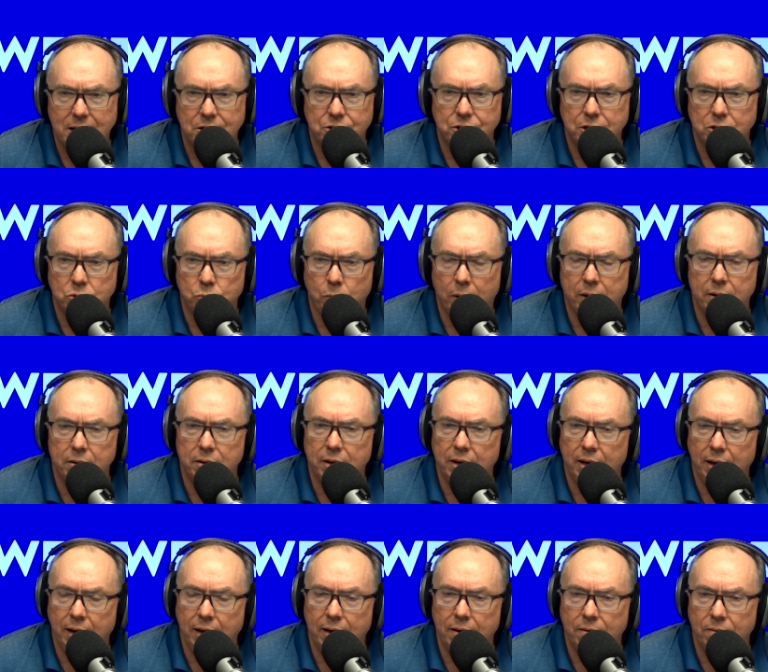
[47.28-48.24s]
She's one of
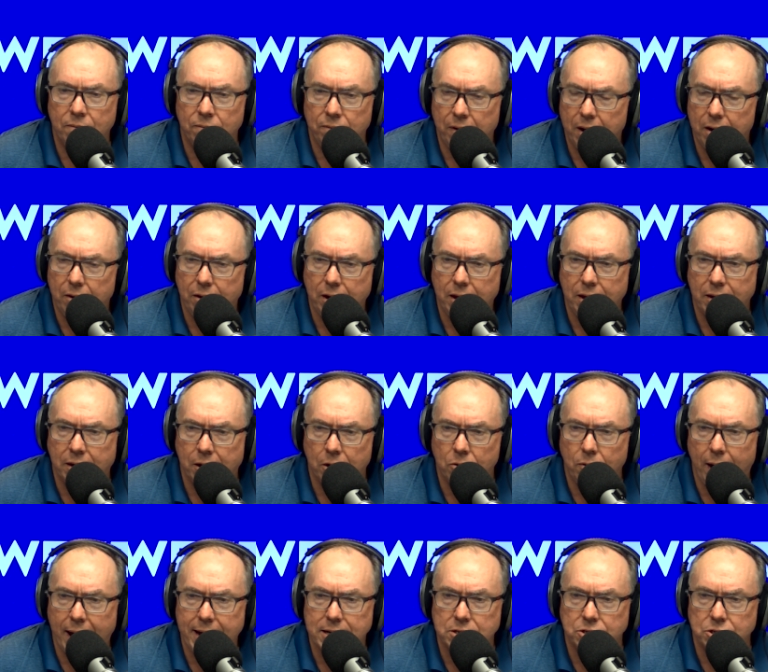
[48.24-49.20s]
the very
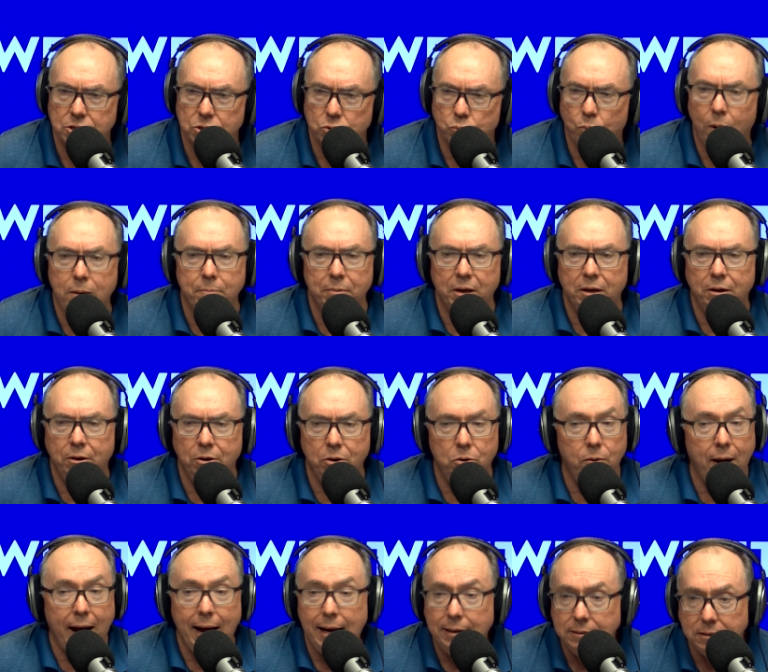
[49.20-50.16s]
courageous women
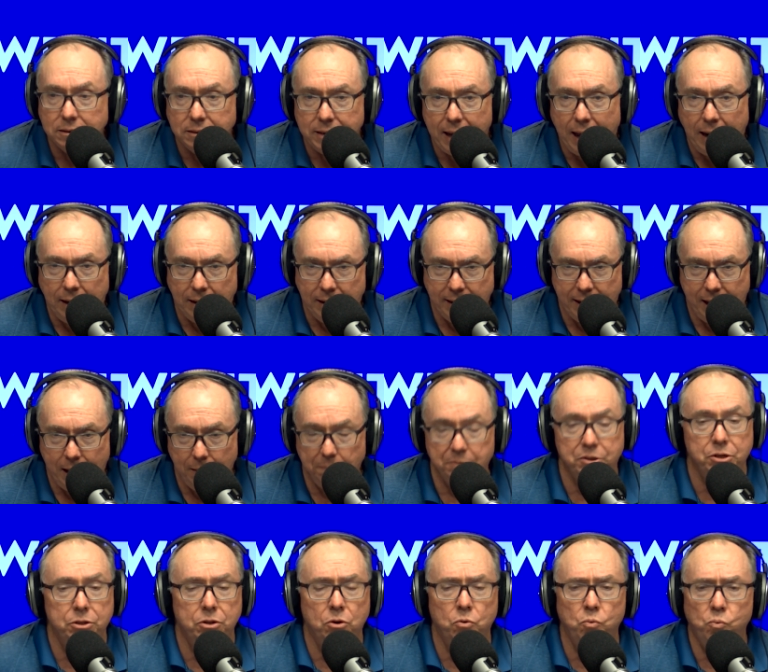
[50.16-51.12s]
who are standing
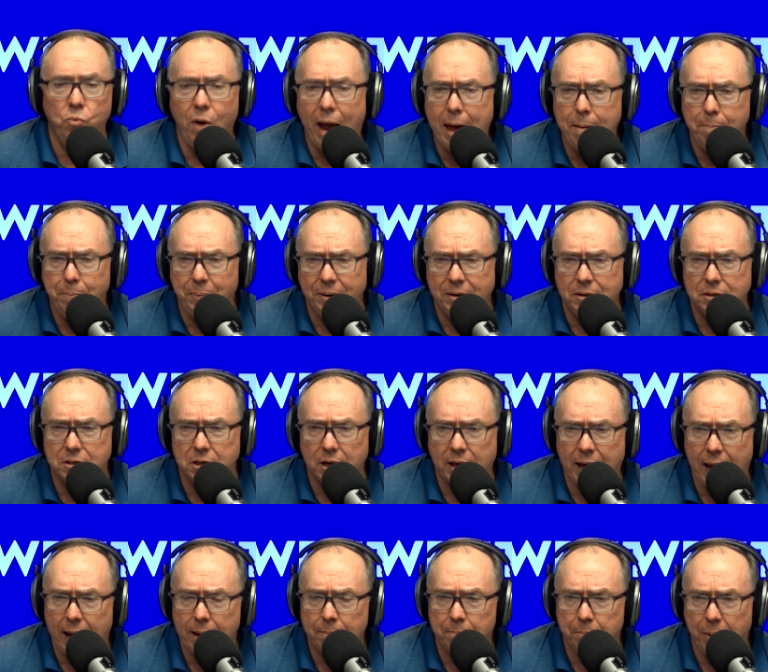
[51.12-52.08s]
up to the rampant
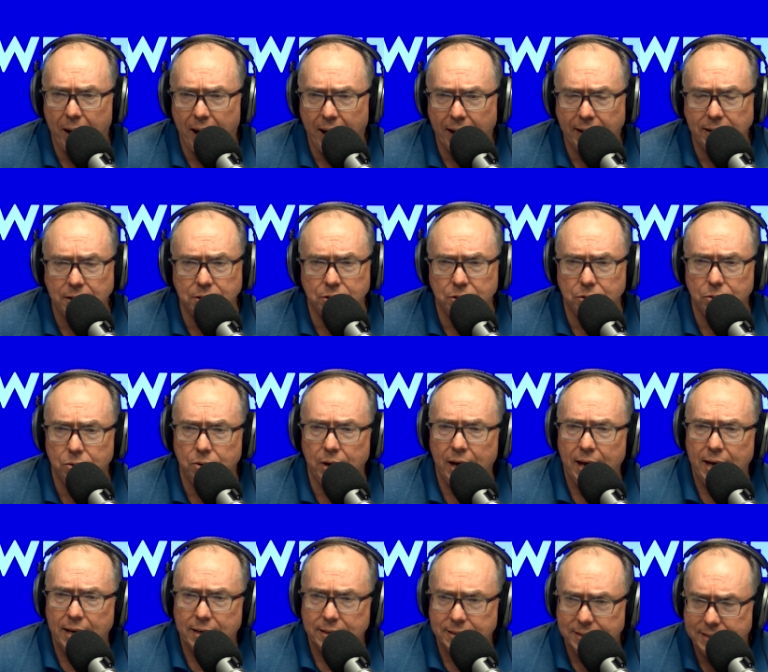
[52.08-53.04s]
campaign to
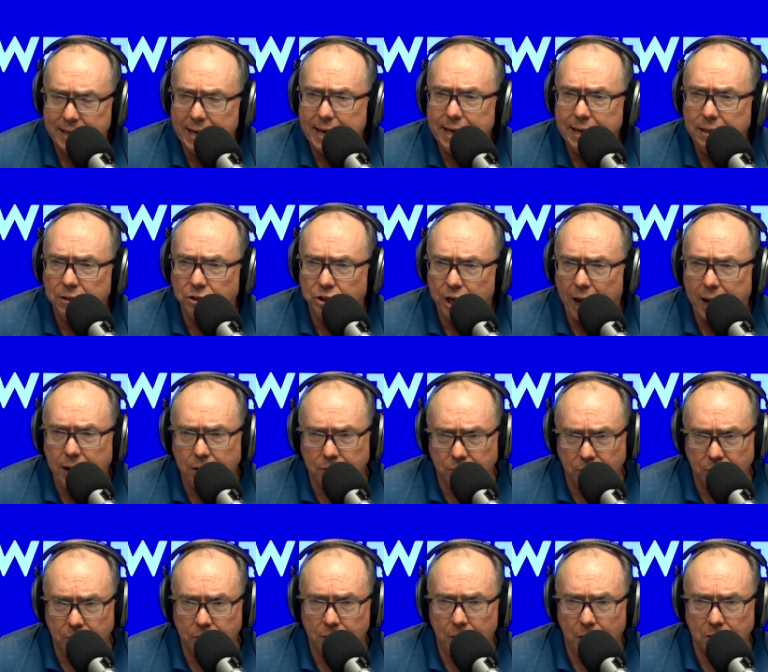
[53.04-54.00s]

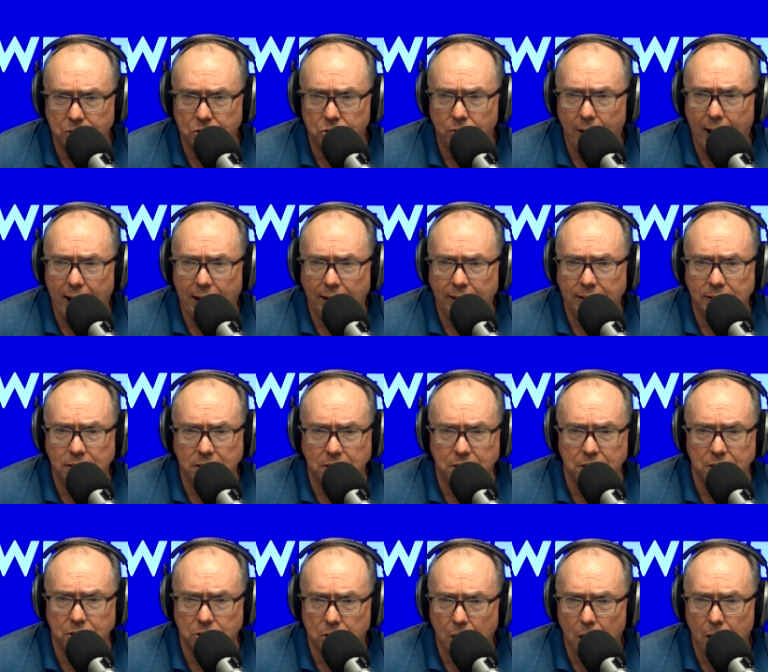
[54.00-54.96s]
degender Australian
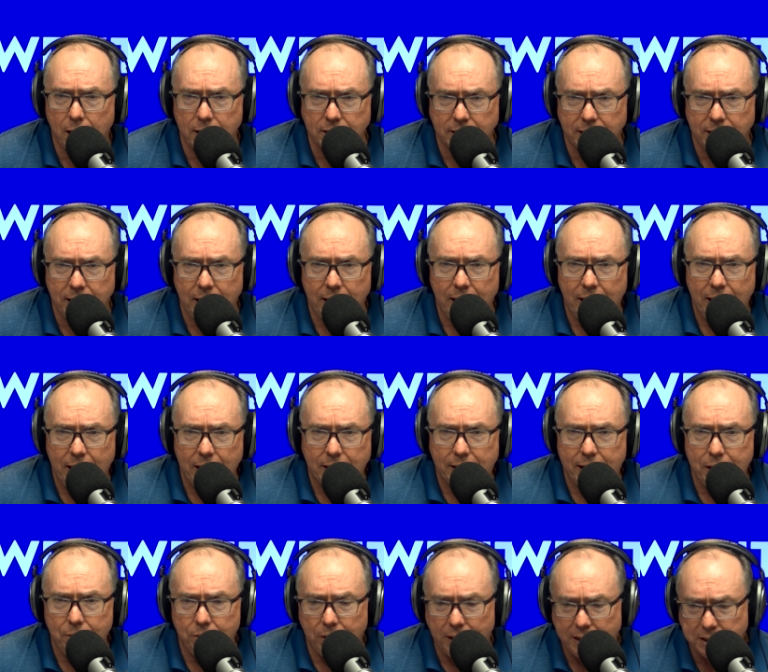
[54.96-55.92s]
society.
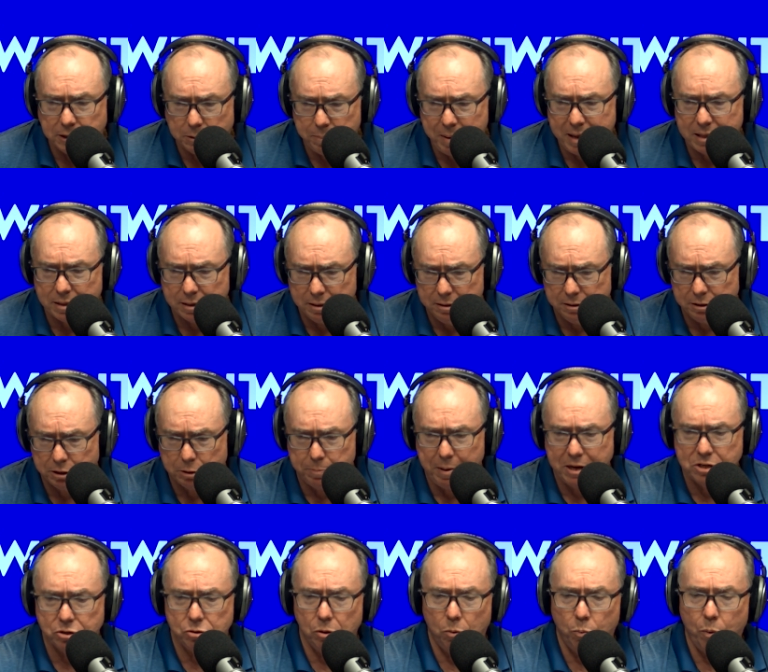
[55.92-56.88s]
Kirralie Smith, a
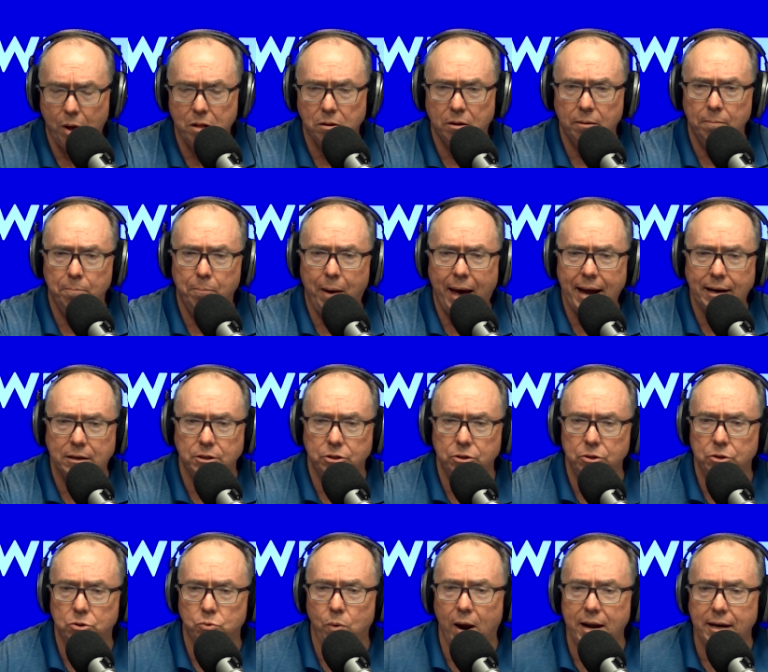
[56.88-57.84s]
special welcome back
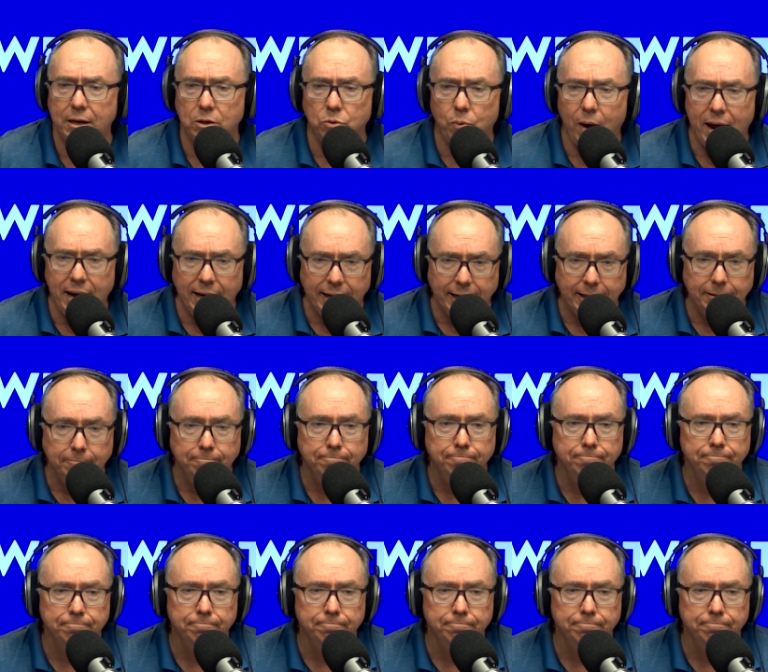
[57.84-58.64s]
to 2020.